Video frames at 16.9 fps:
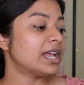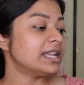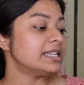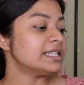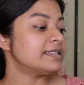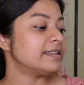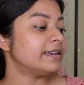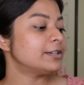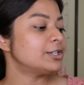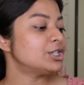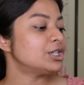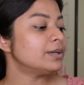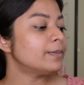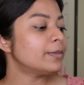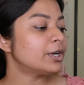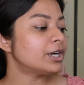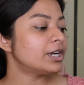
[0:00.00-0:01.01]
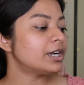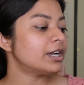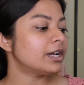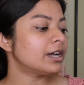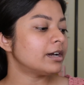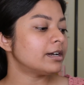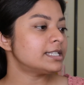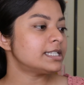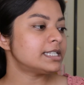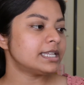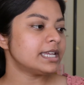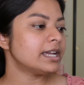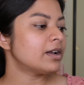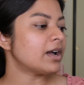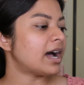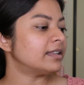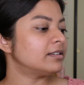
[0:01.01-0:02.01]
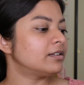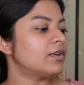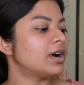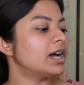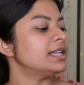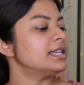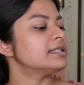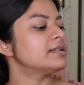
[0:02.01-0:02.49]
is their shimmer stick, other one is